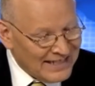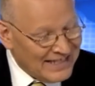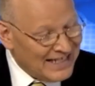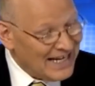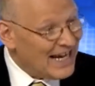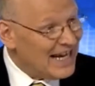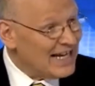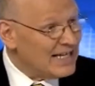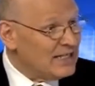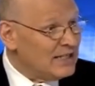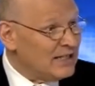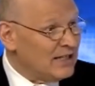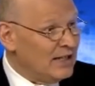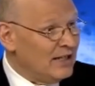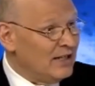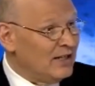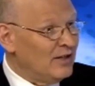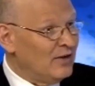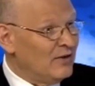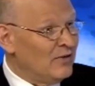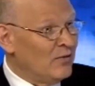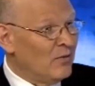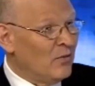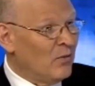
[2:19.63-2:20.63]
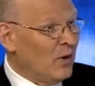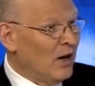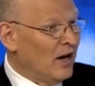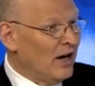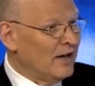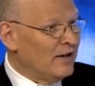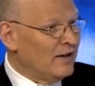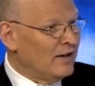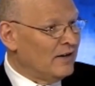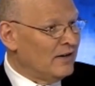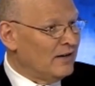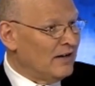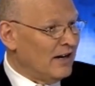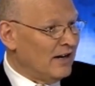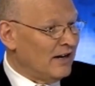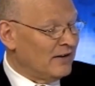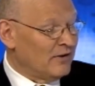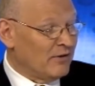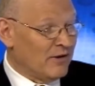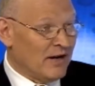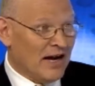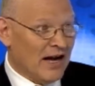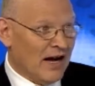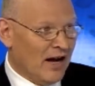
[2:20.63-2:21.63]
Gandhi won, I
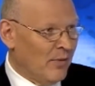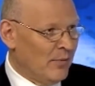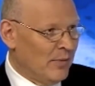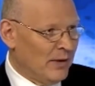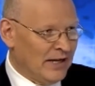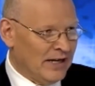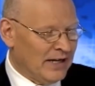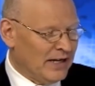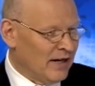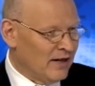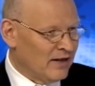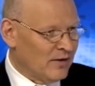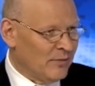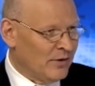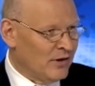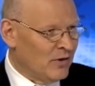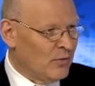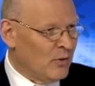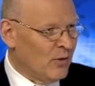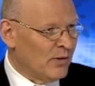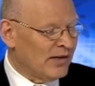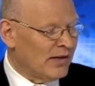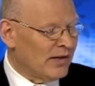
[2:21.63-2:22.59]
don't know how many Academy Awards.